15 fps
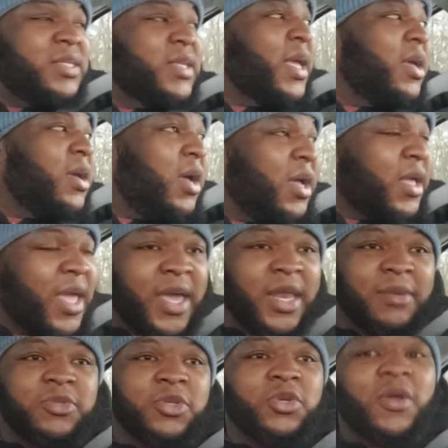he take a
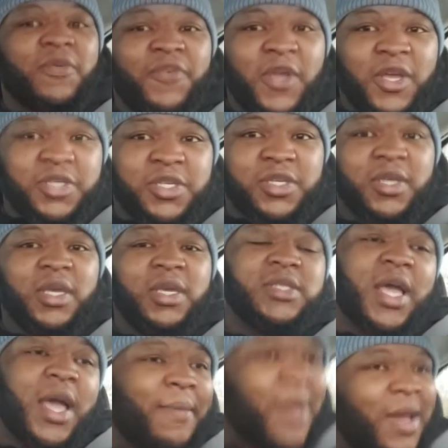can of tuna fish, he
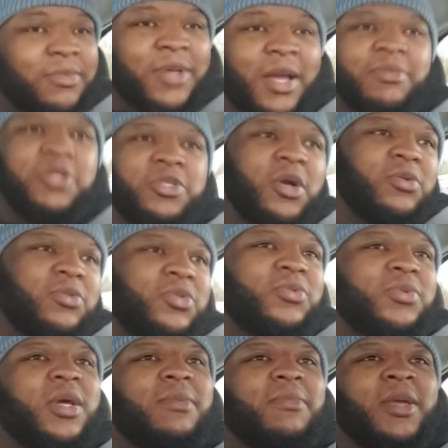said, I'm just going to
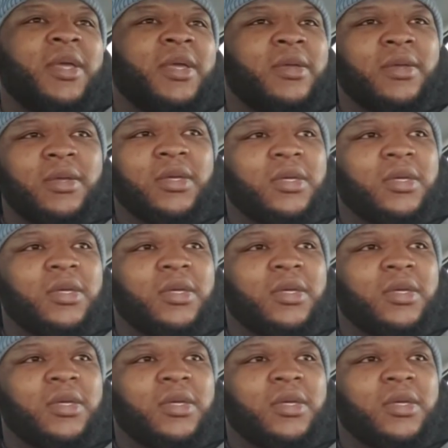tune up, man.